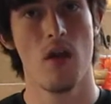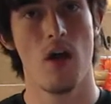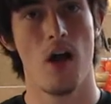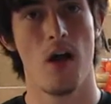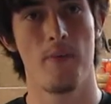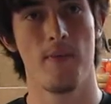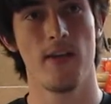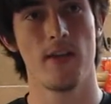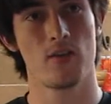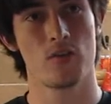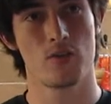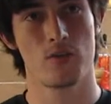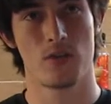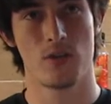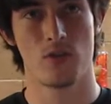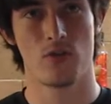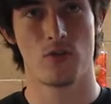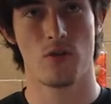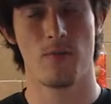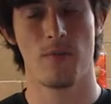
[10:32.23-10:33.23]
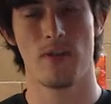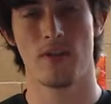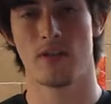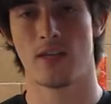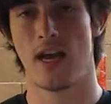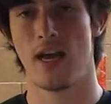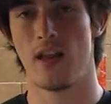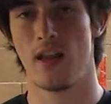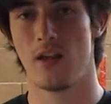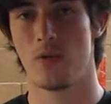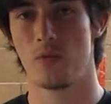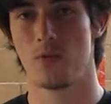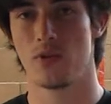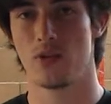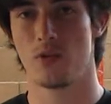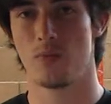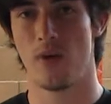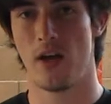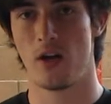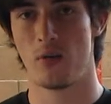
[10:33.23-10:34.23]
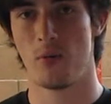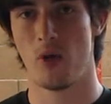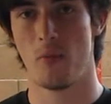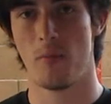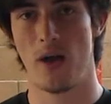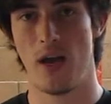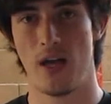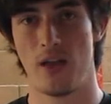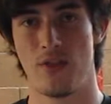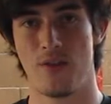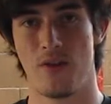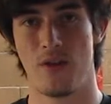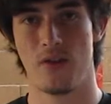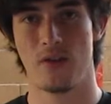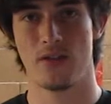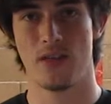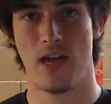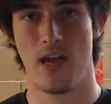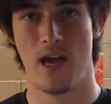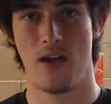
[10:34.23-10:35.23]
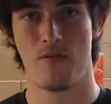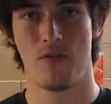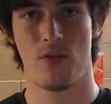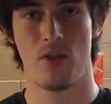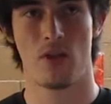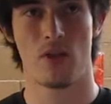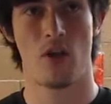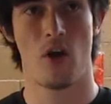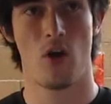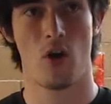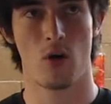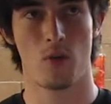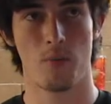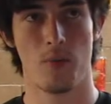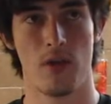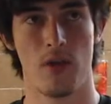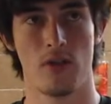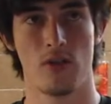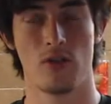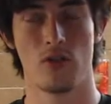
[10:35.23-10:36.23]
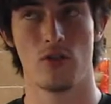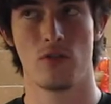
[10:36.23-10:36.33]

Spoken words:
Enigma syndrome is kind of like what the spider ball pythons have and the carpet